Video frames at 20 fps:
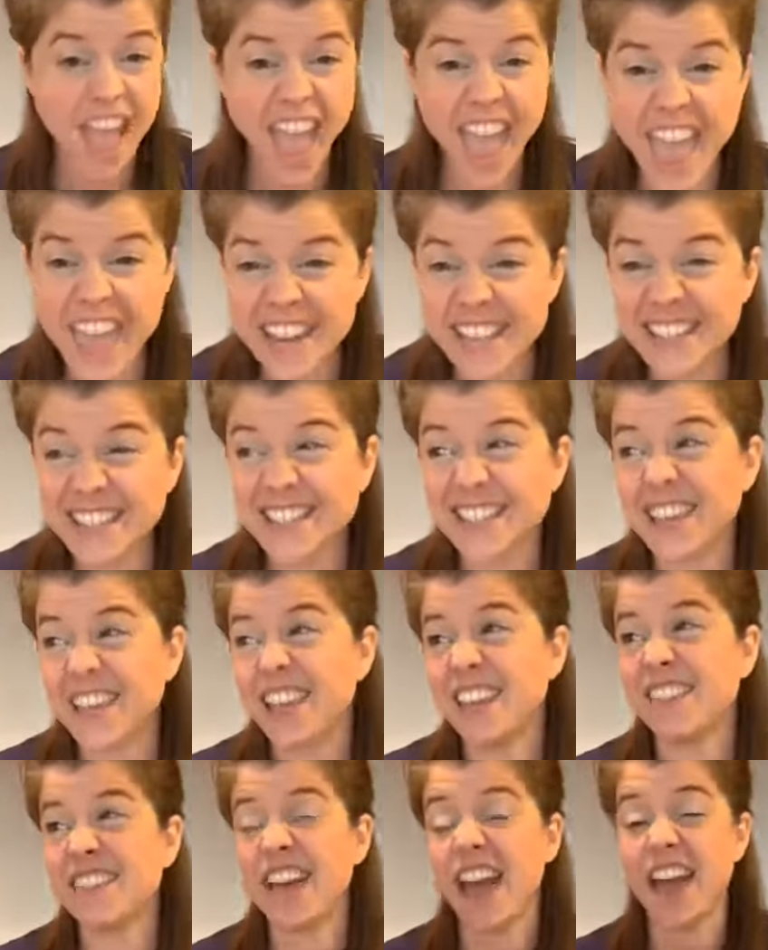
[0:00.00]
Any
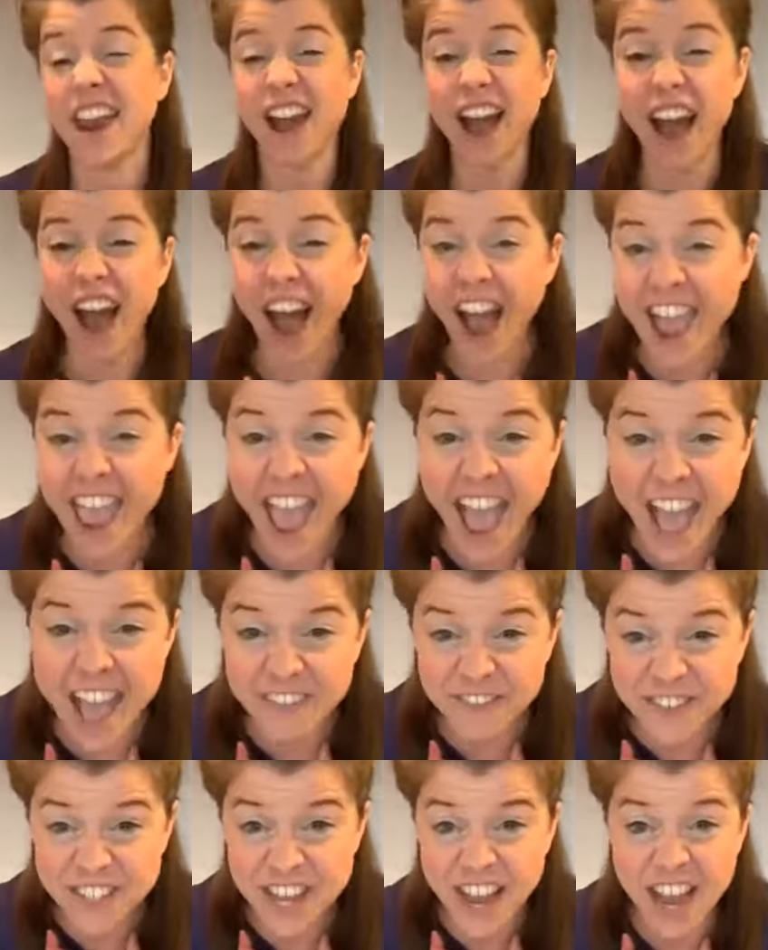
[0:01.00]
sin that I
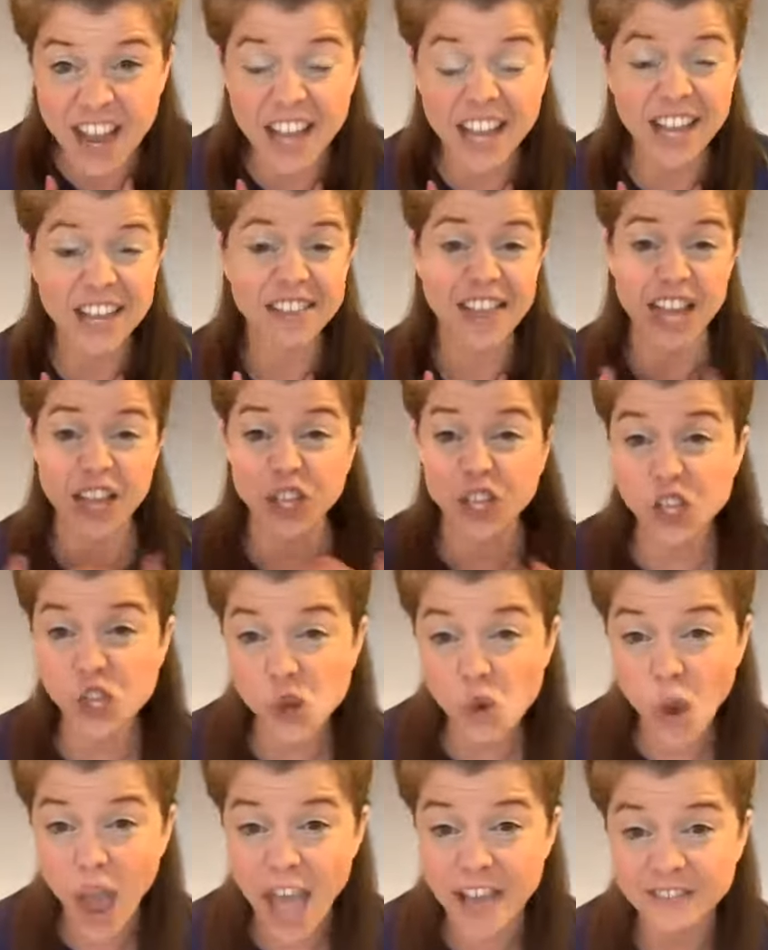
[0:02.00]
have done, that
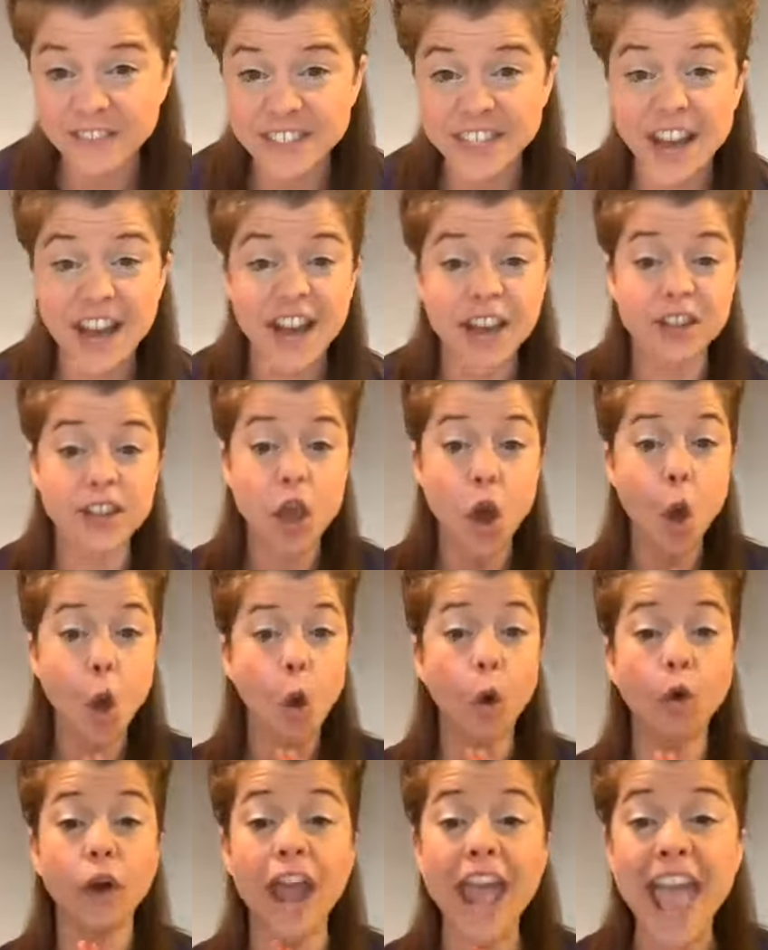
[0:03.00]
you have done,
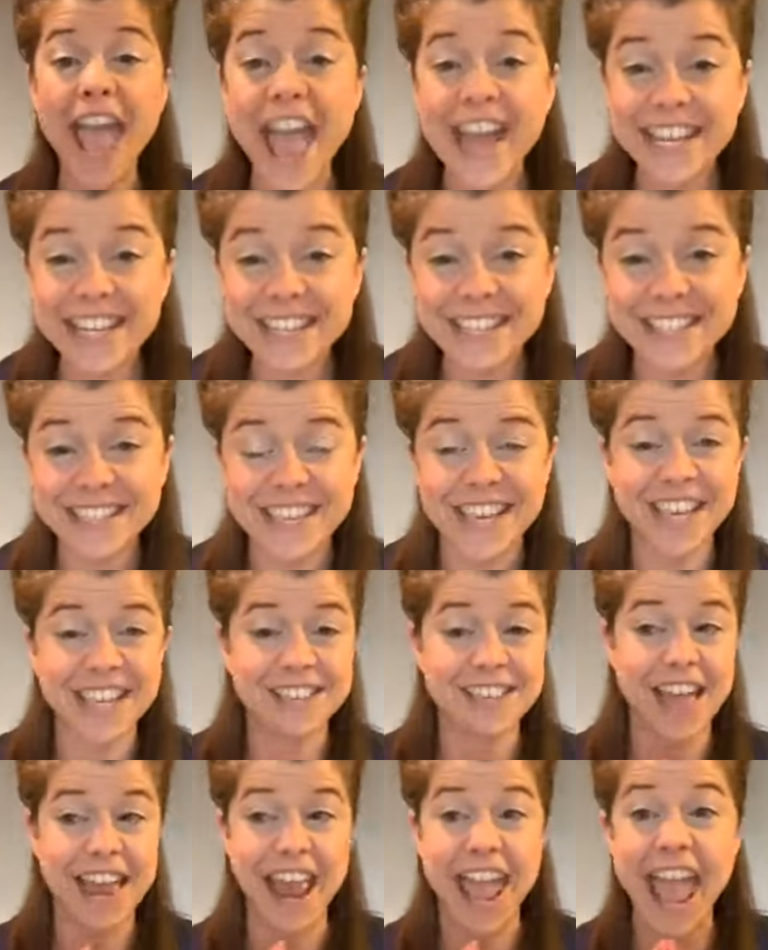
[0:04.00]
or any
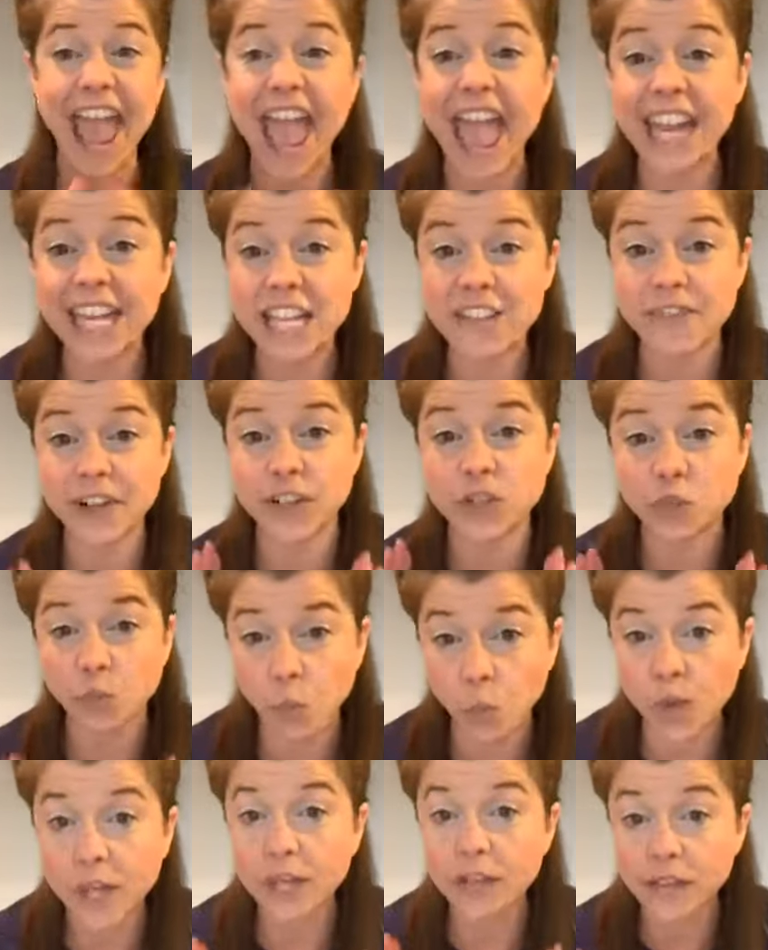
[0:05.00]
sin that any of us
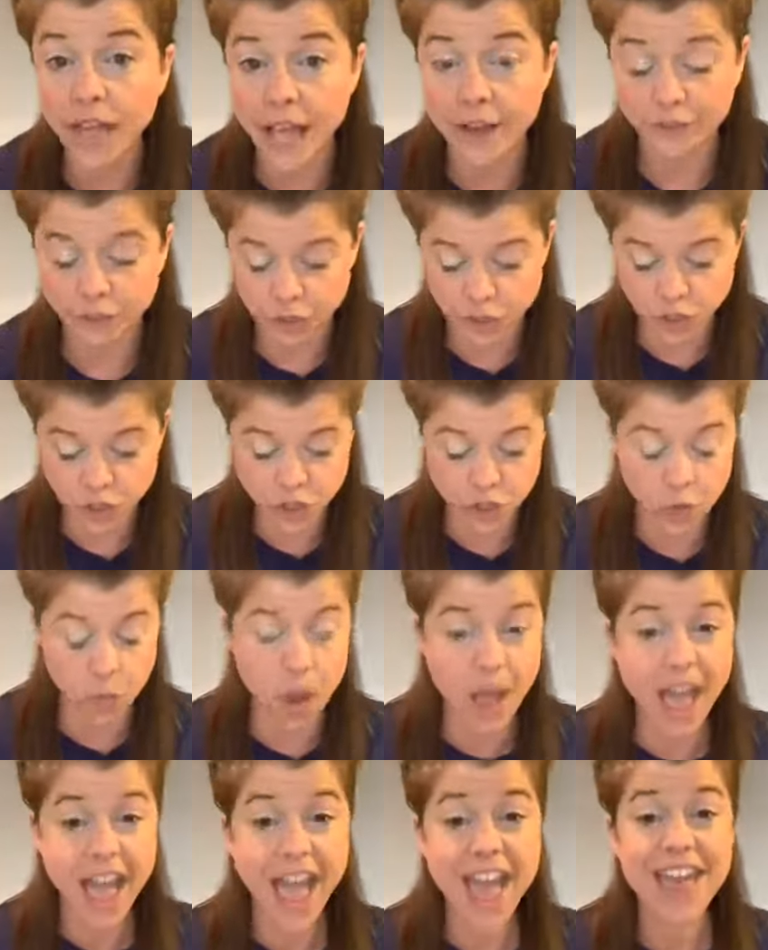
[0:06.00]
will ever do.
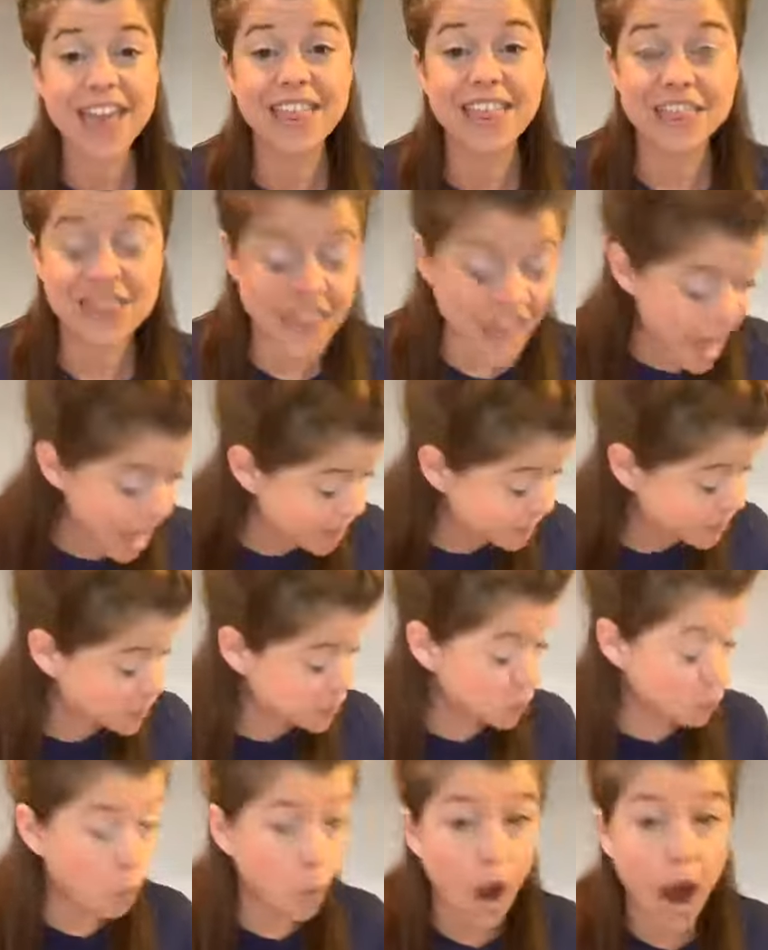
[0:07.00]
That's
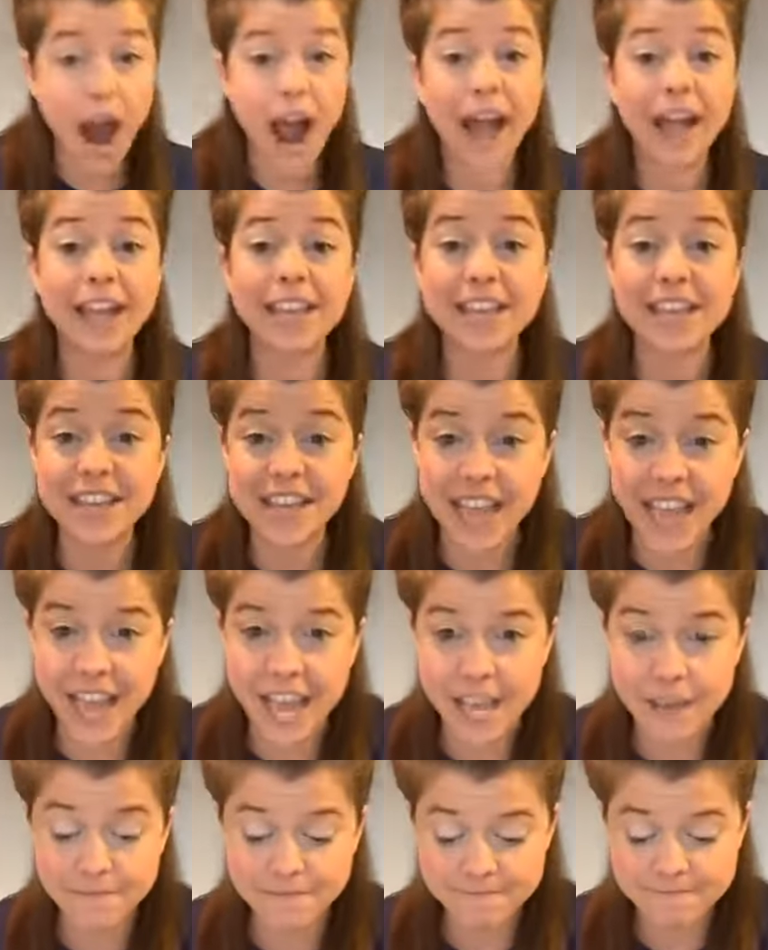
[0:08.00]
why he
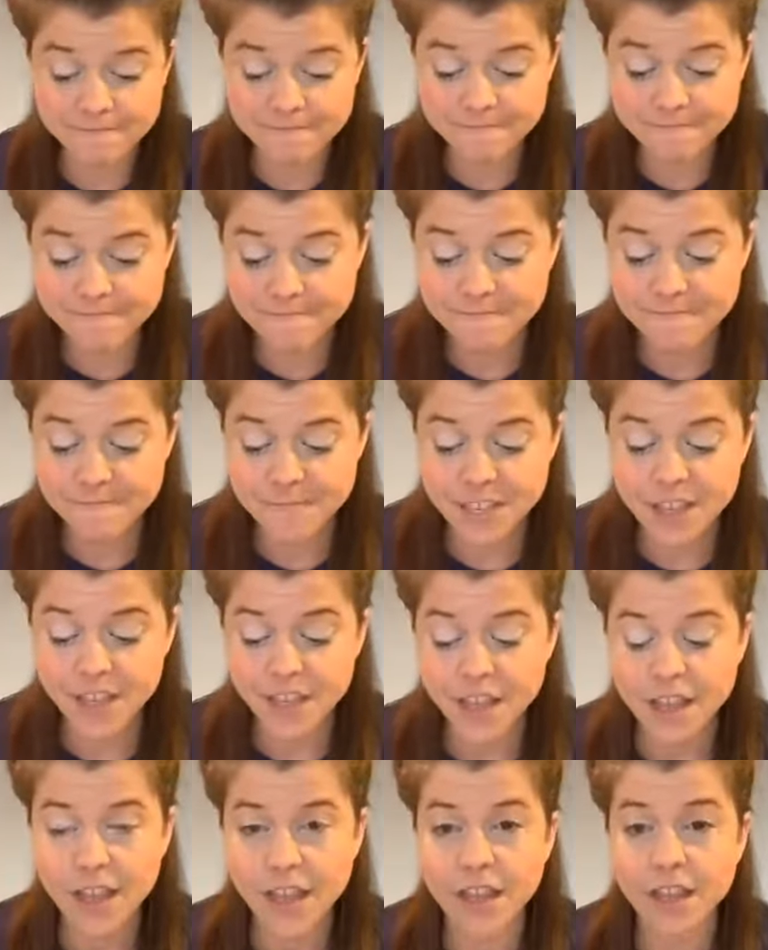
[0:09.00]
came.
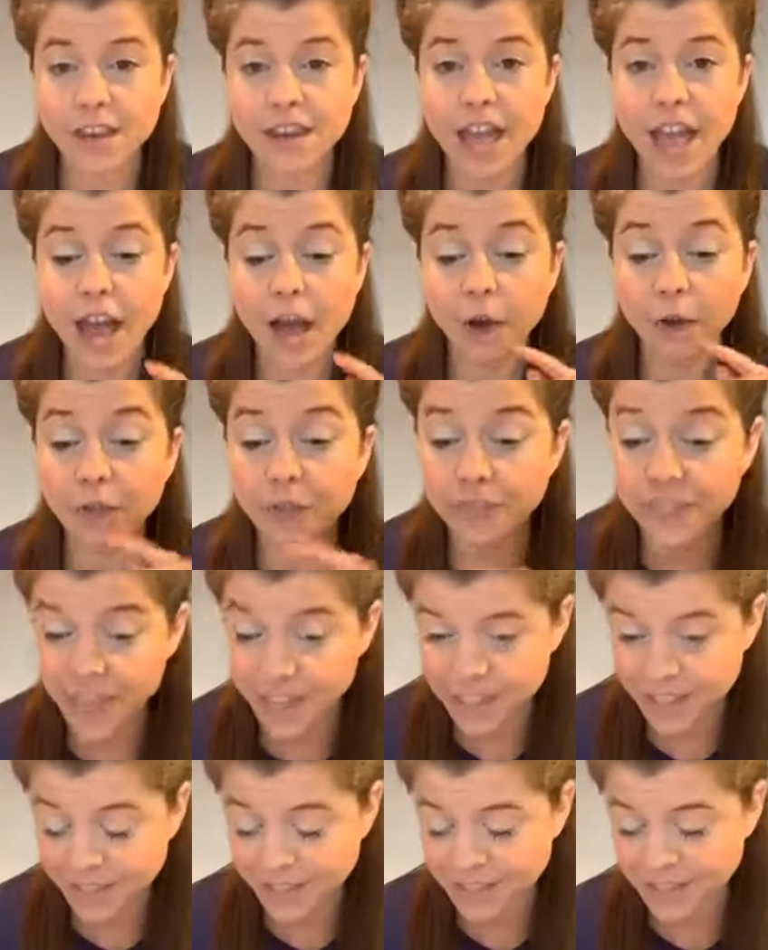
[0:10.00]
Now,
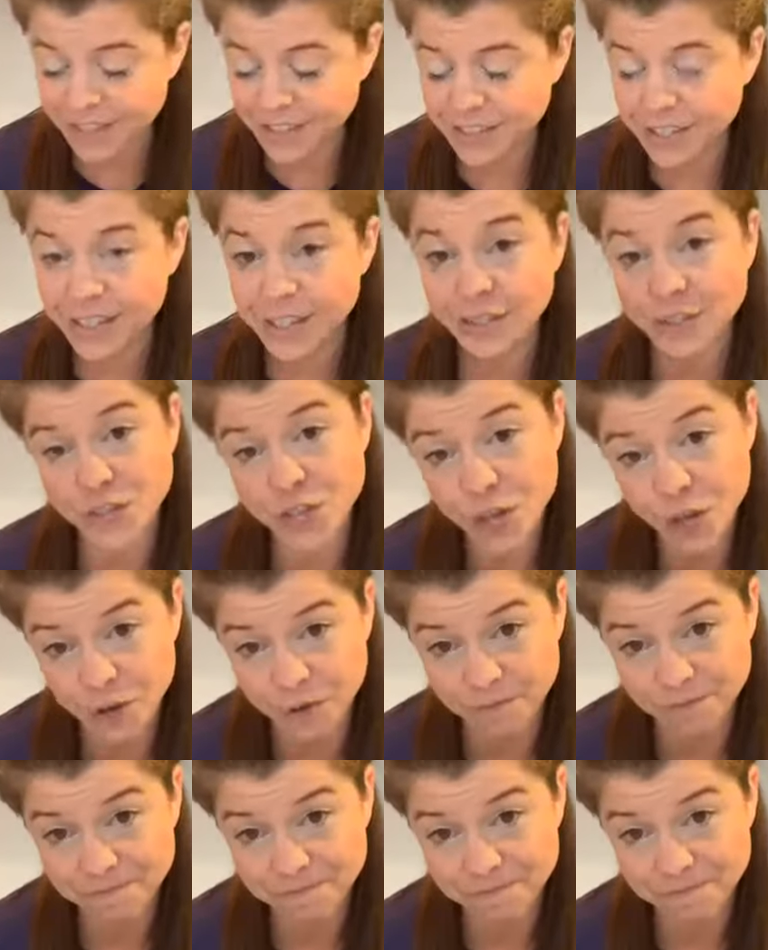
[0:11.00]
this is you.